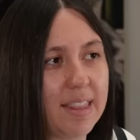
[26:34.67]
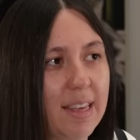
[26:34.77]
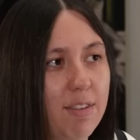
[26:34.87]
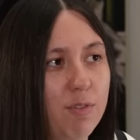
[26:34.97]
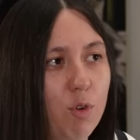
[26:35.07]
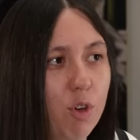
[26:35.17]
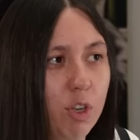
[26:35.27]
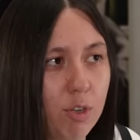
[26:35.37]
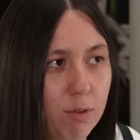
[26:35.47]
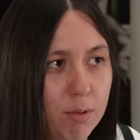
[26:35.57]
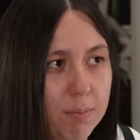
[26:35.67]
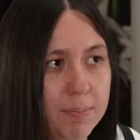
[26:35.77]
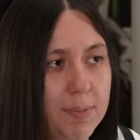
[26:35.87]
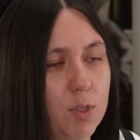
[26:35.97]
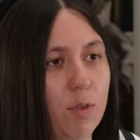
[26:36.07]
The
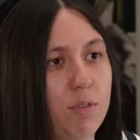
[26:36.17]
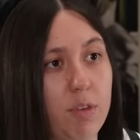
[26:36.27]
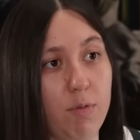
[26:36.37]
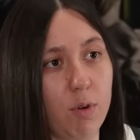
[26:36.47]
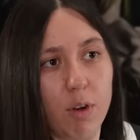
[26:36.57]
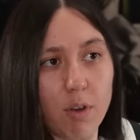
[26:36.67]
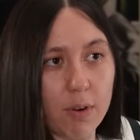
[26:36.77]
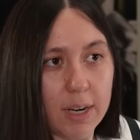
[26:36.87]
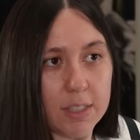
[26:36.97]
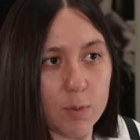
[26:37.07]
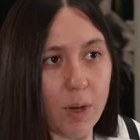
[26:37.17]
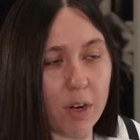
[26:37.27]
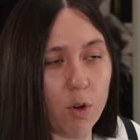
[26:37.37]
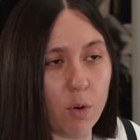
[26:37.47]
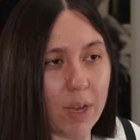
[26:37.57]
volumes of the followers
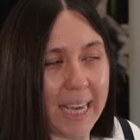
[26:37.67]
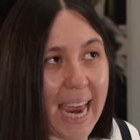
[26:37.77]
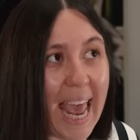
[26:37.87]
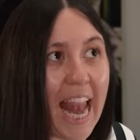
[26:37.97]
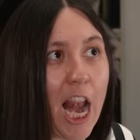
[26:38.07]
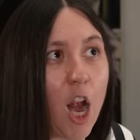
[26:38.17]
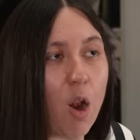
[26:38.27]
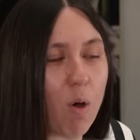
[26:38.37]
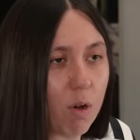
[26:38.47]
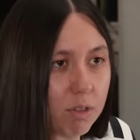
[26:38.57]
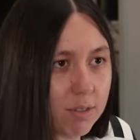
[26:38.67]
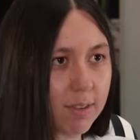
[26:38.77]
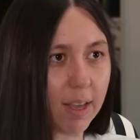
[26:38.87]
were growing a lot